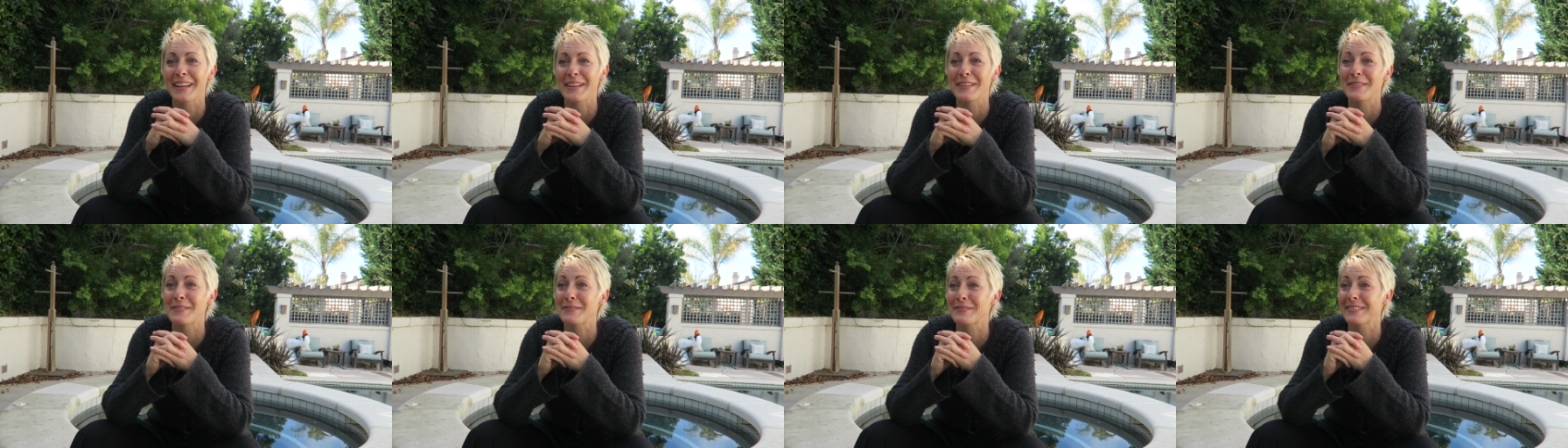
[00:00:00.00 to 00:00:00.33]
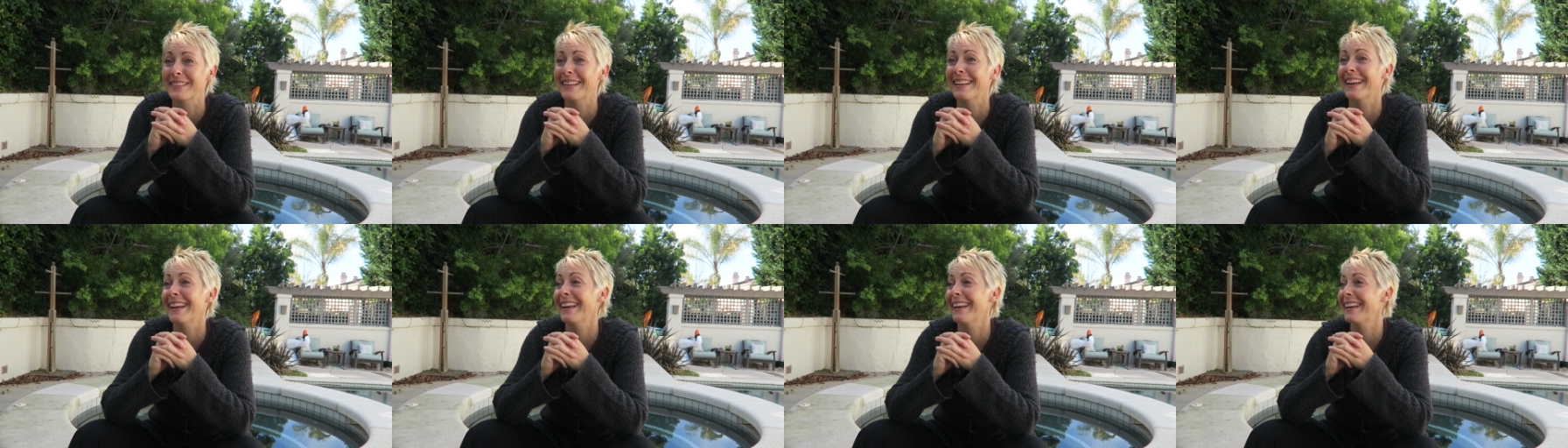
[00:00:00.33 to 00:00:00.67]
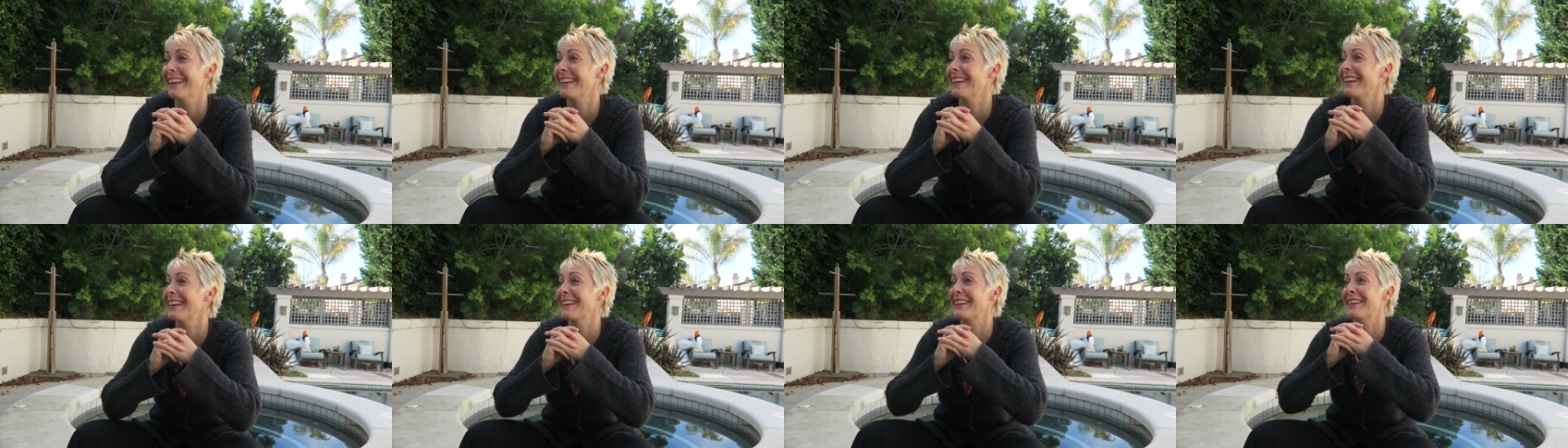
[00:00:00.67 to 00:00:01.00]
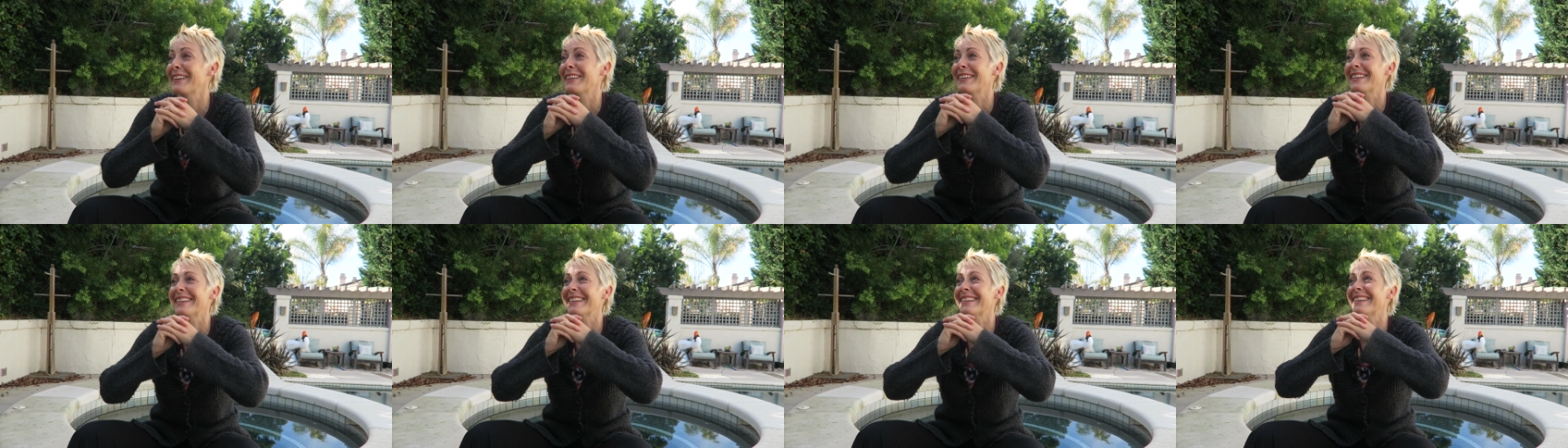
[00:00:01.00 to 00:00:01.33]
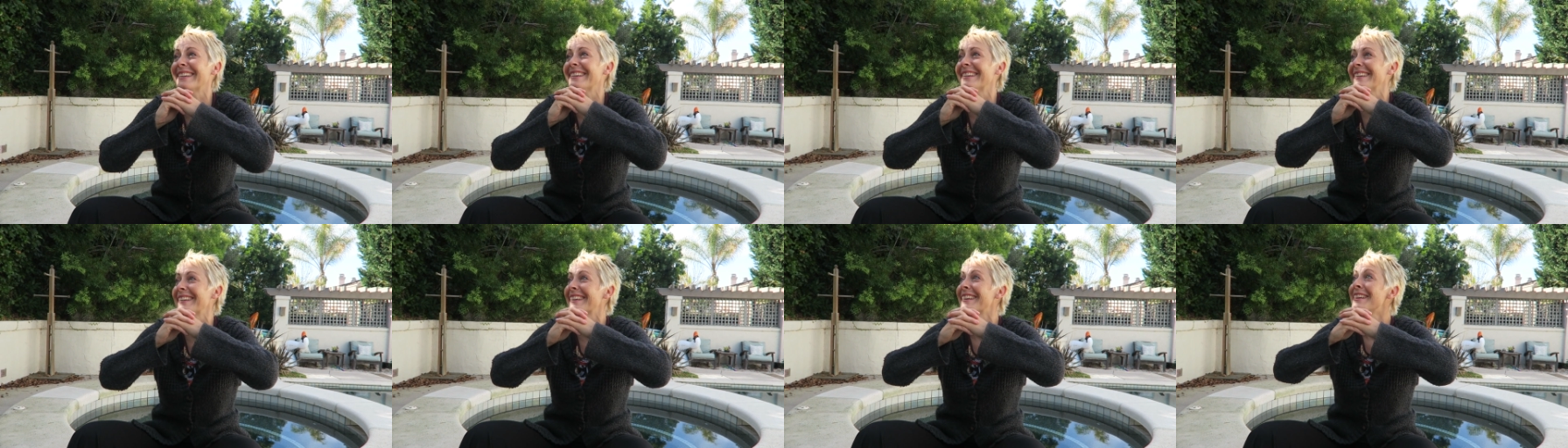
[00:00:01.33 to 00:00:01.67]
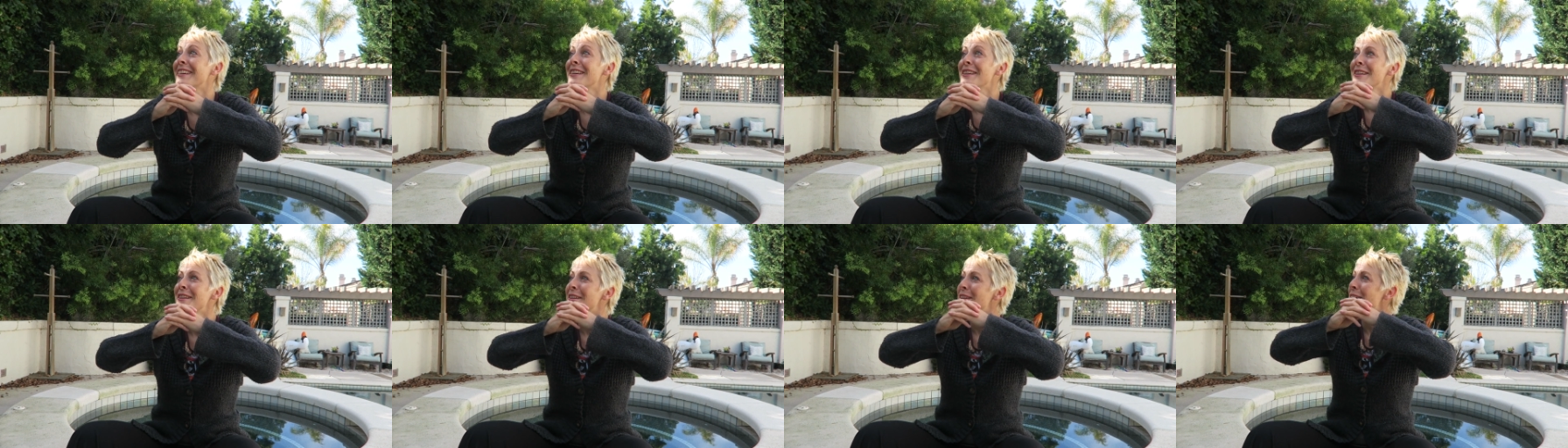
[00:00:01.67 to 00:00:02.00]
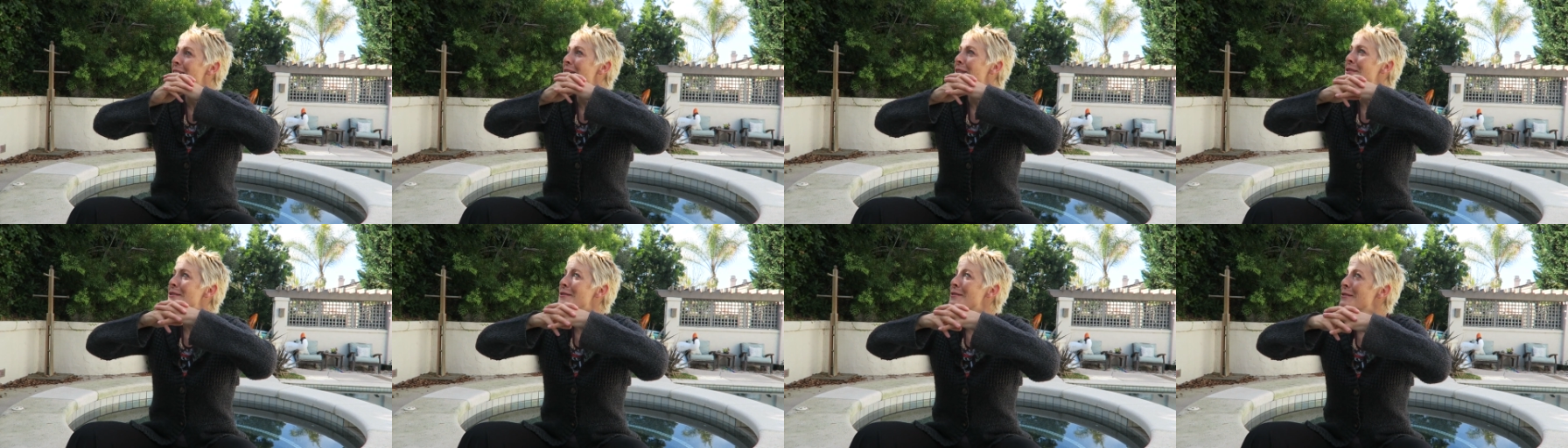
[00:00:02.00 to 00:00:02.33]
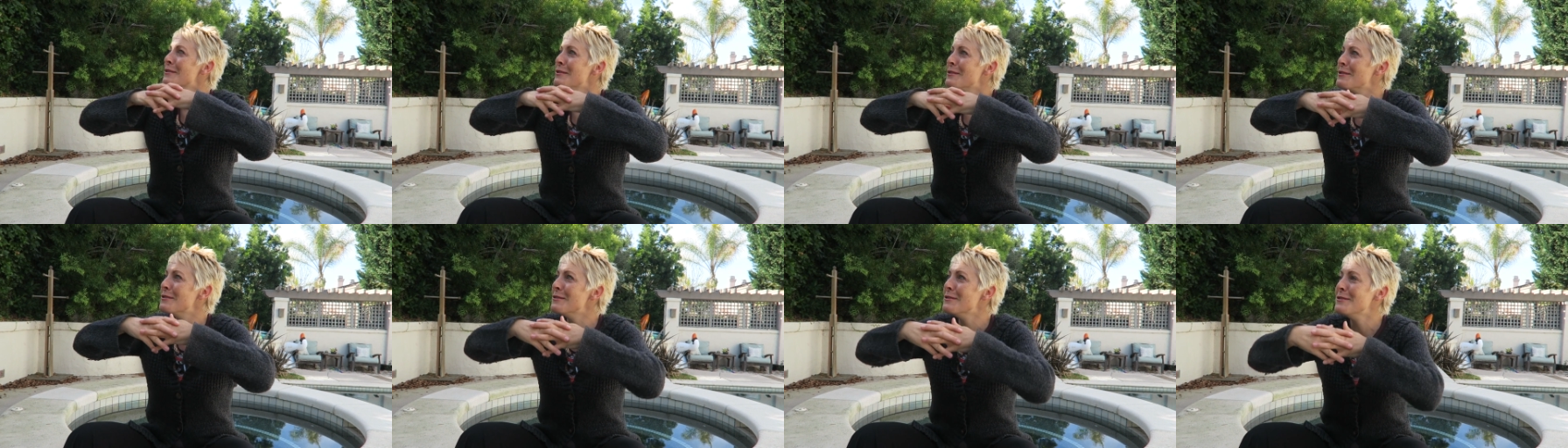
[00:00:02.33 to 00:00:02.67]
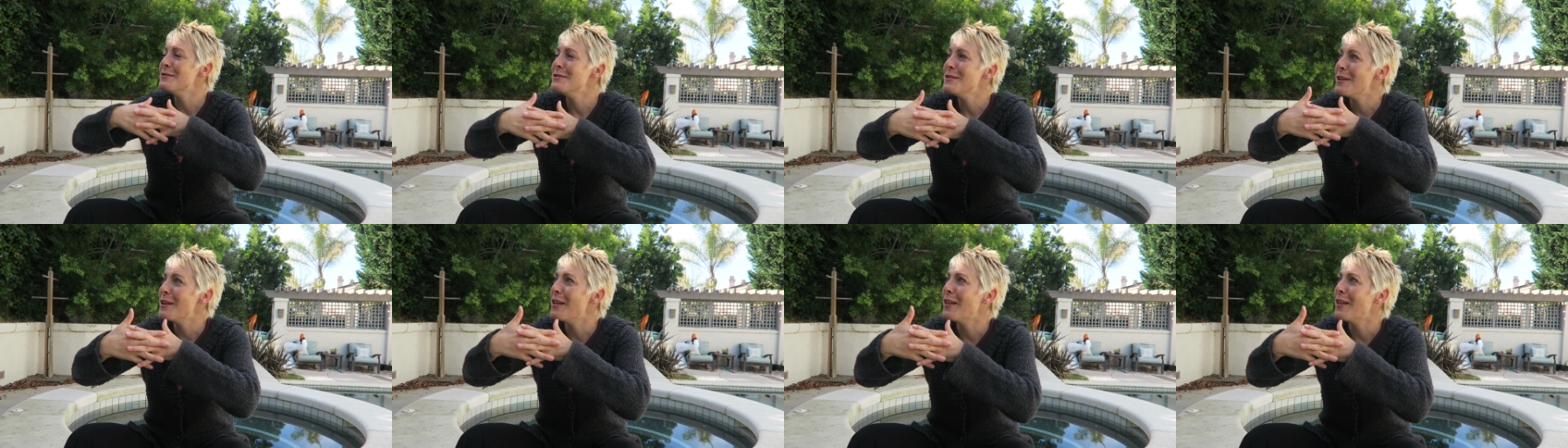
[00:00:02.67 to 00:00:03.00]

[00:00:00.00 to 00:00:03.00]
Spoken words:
You're crazy. They're right there.